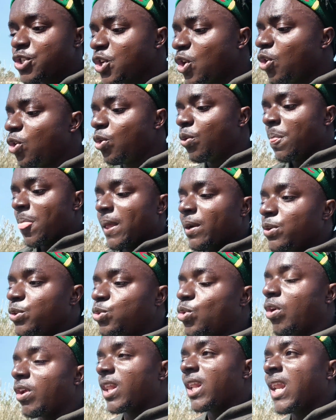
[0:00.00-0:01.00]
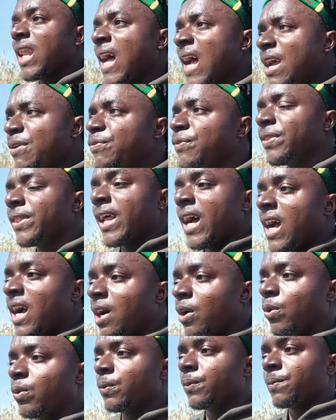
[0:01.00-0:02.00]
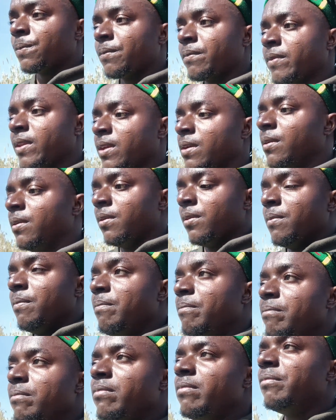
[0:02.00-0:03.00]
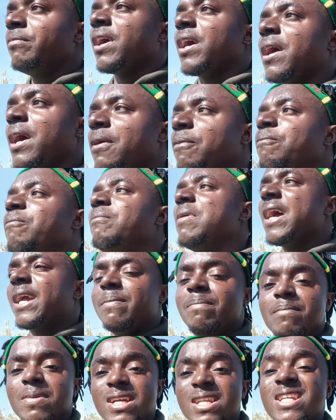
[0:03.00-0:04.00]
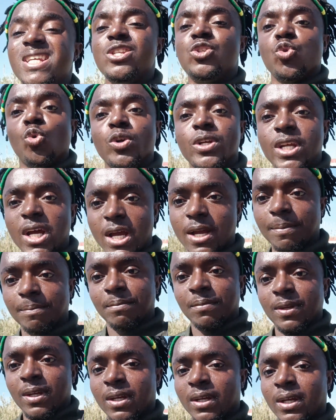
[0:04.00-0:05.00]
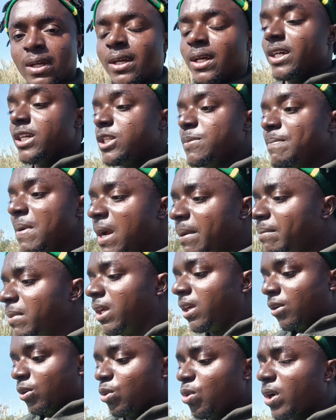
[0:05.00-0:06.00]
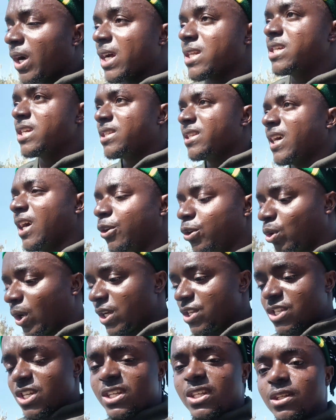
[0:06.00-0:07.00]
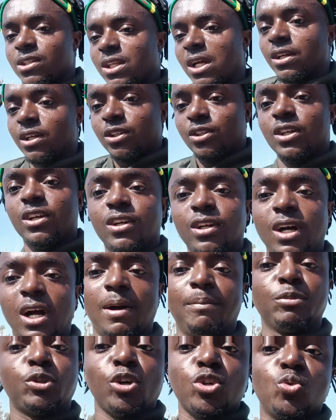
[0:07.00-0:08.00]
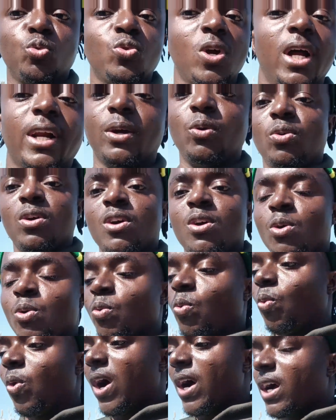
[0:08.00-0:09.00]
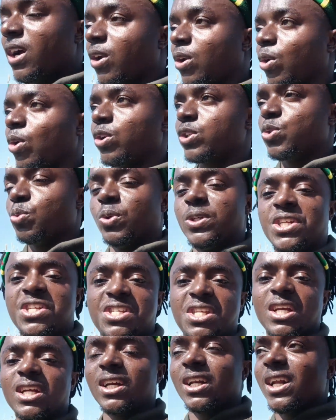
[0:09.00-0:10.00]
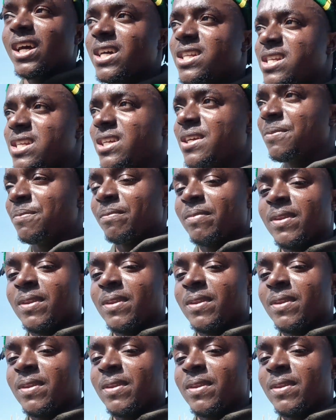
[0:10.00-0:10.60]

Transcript: So your life now make meaning to them. It make me look at it now. You can see I'm just wearing one cloth with singlet.